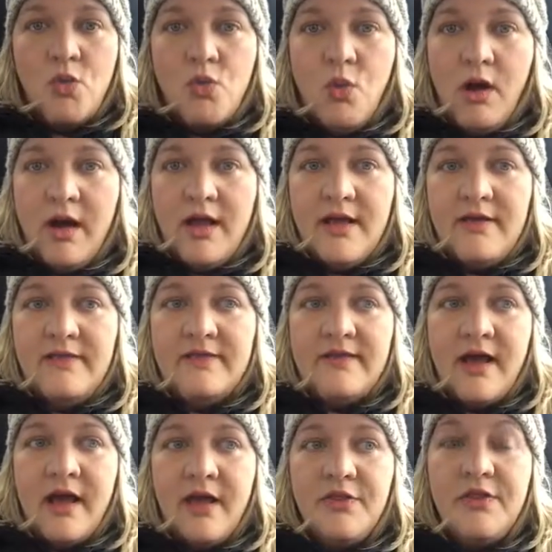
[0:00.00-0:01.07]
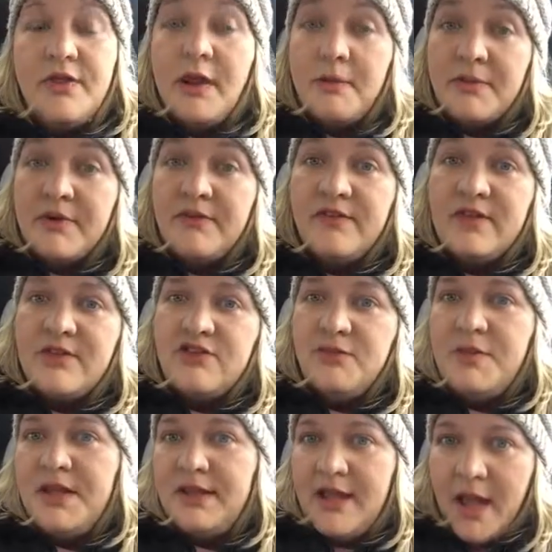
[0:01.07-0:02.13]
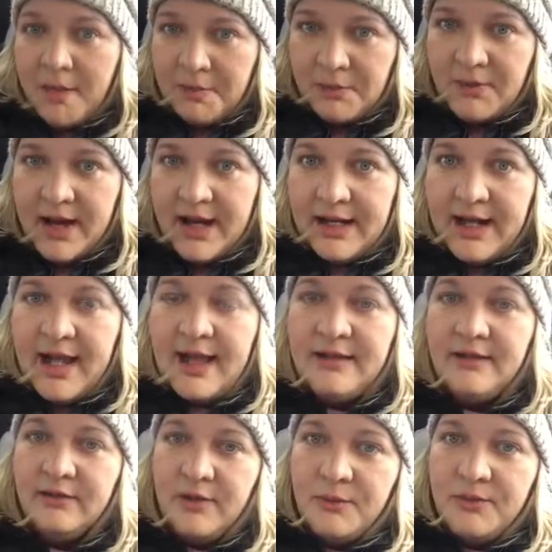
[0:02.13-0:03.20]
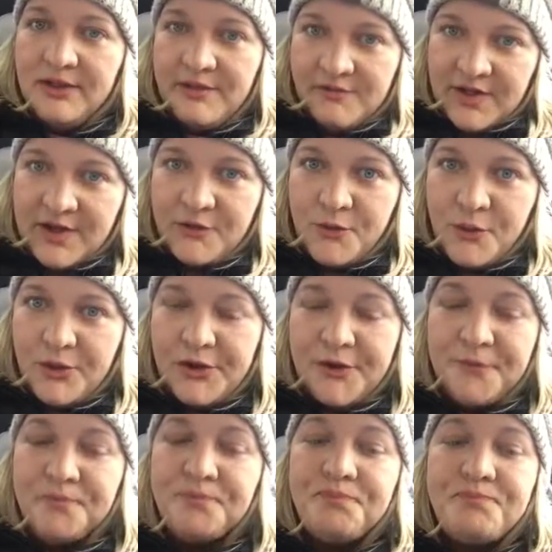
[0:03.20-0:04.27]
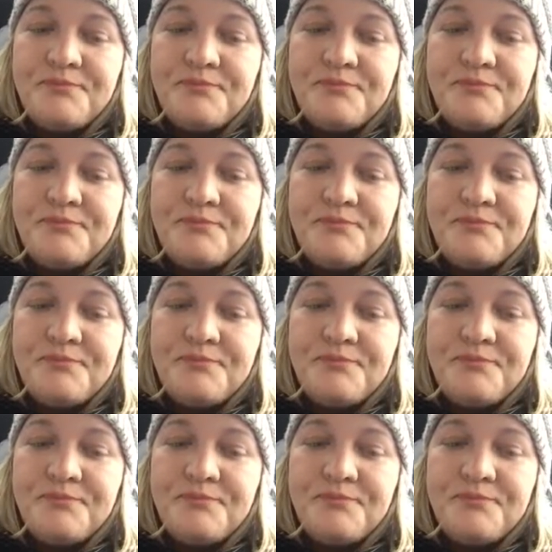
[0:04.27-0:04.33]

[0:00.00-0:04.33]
was the numbers that should be in the upper right and the lower left-hand corner.